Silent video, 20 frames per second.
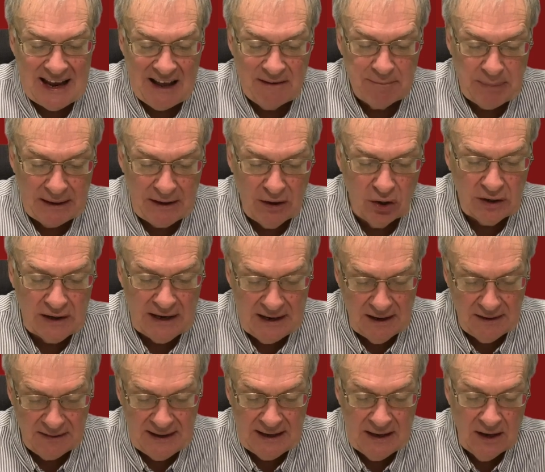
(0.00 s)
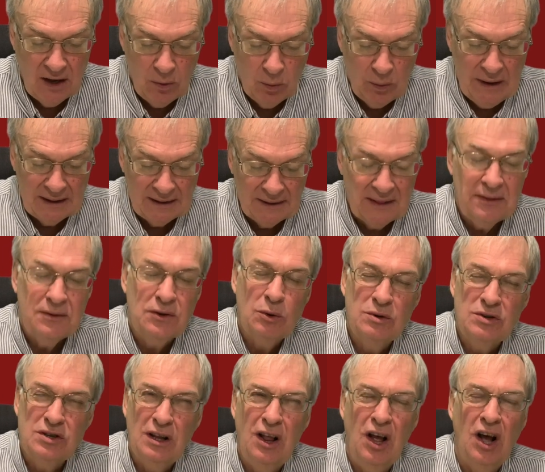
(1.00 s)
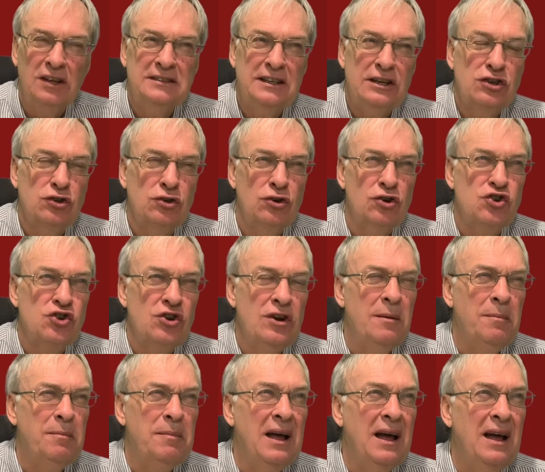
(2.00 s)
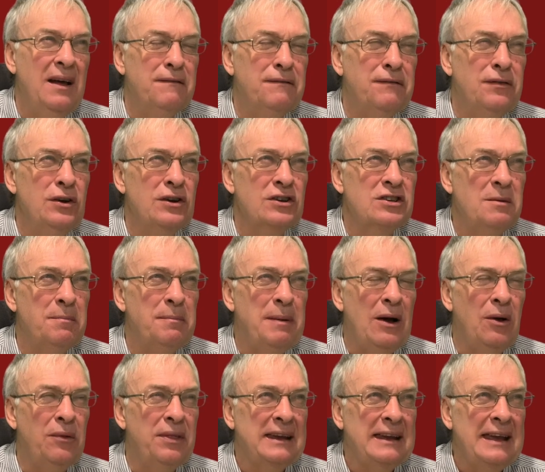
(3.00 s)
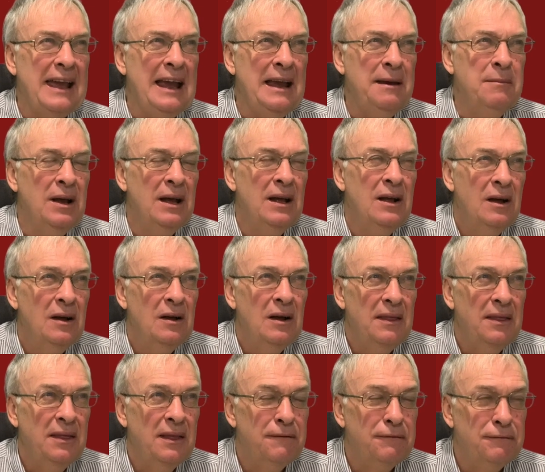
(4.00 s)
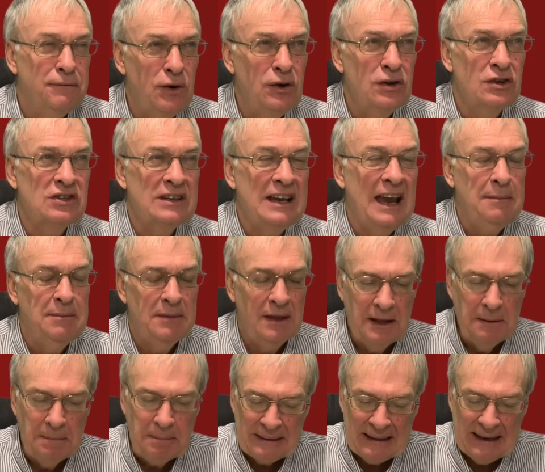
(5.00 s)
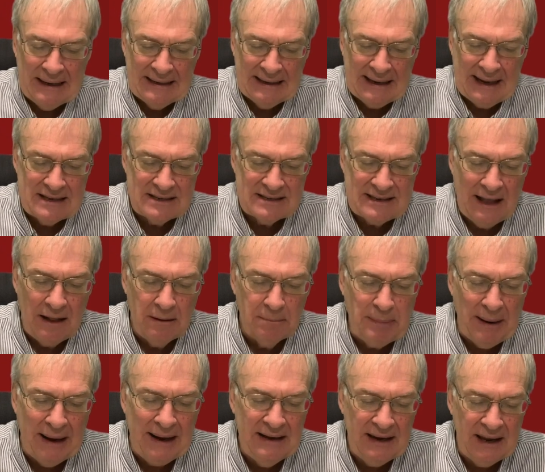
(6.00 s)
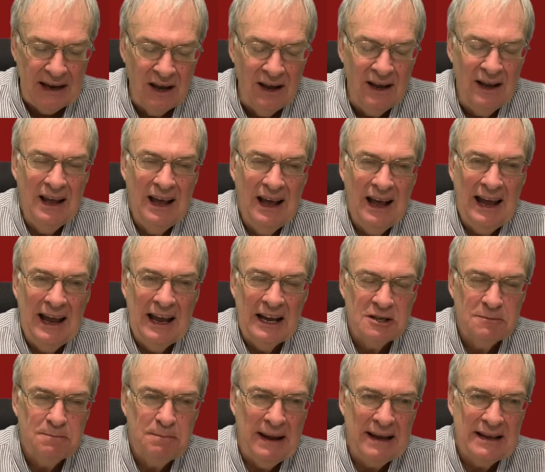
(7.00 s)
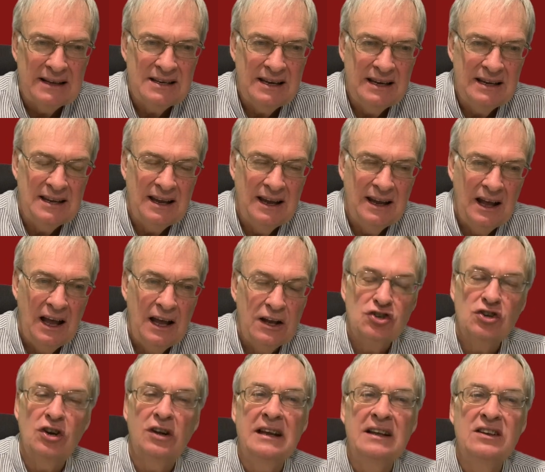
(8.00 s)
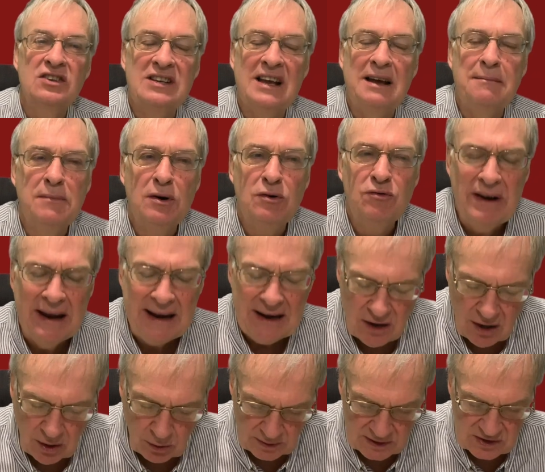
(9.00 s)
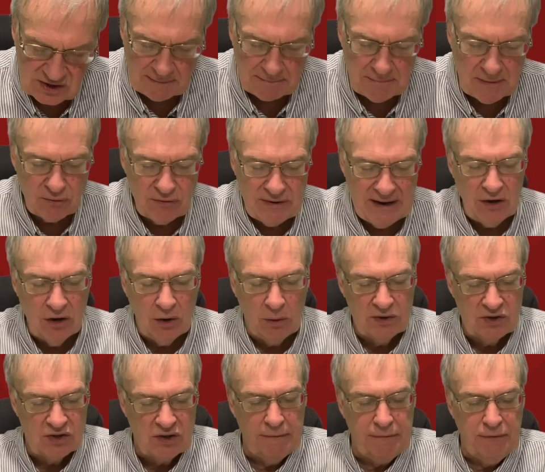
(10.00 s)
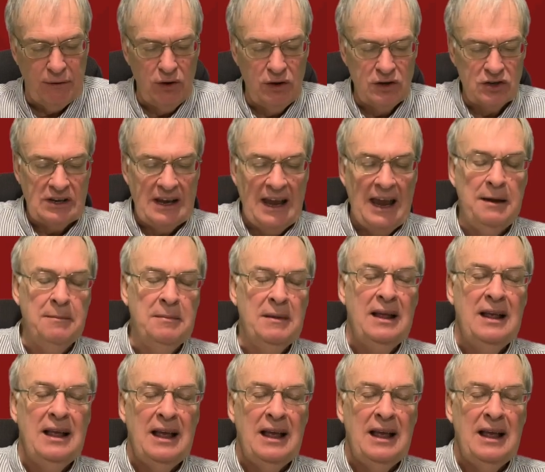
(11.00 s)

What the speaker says: I've been looking at there was a lot of discussion at first about the game. The first game that they played against Albania, I expected, San Marino. San Marino was the first game.